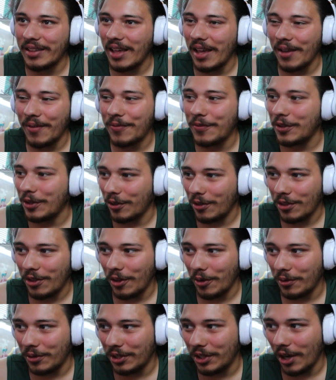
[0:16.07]
'cause I feel
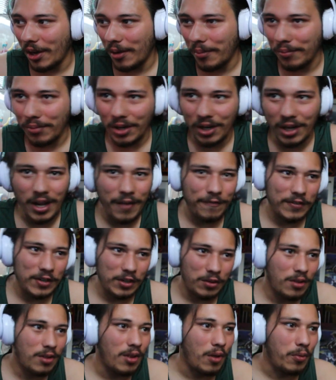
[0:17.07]
so dumb, bro. I
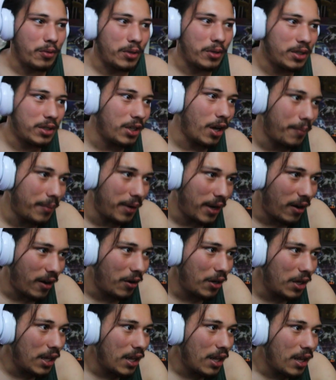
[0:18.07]
feel so dumb now.